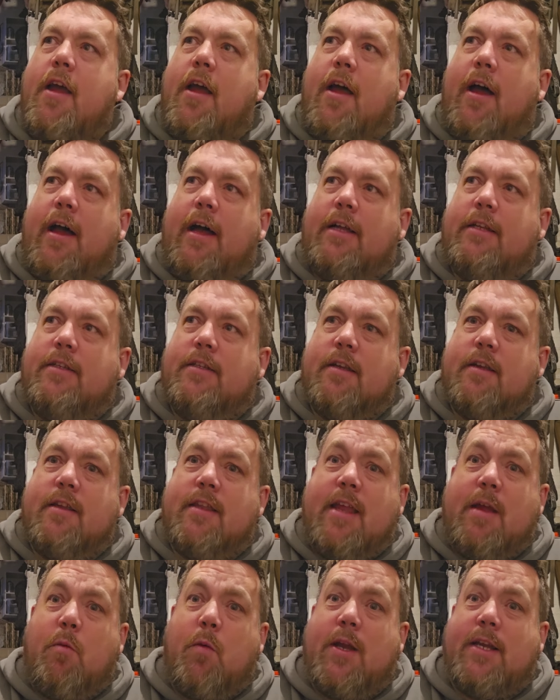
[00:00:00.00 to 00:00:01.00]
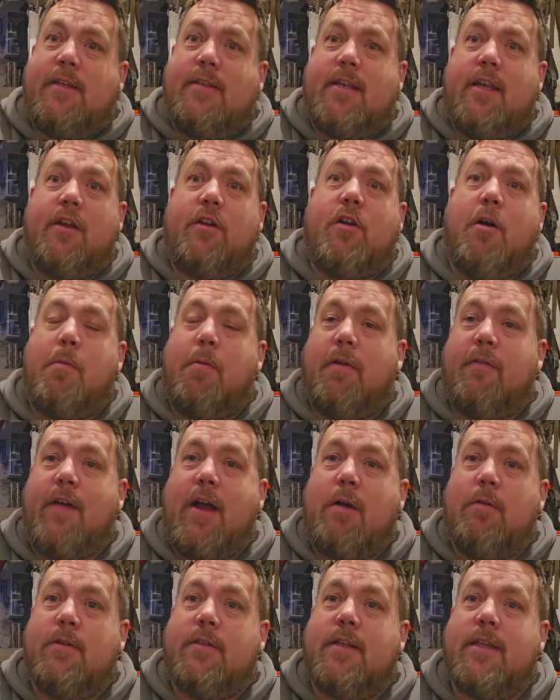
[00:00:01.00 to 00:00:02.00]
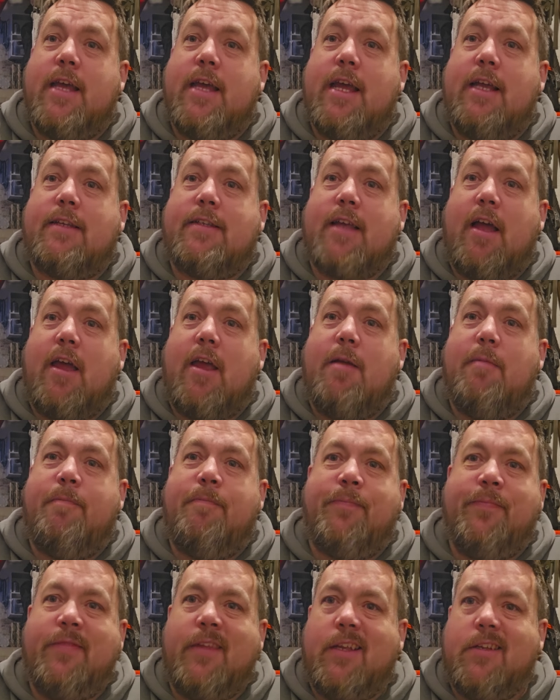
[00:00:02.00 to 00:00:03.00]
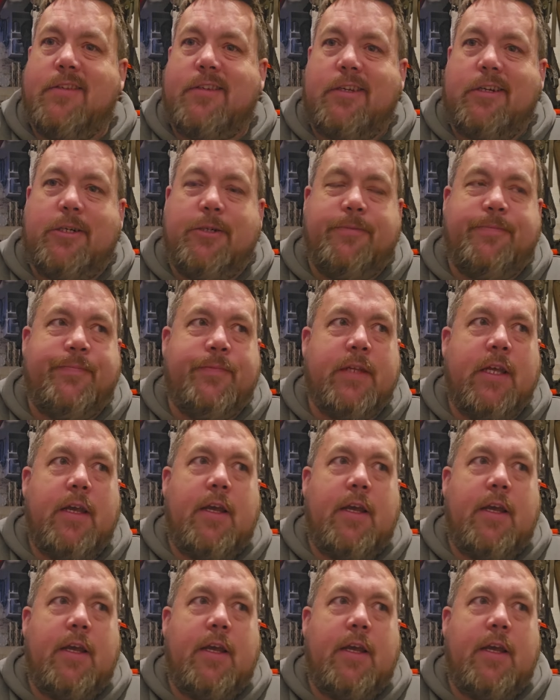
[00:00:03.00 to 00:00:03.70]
and they wasted a couple of hours of their time. So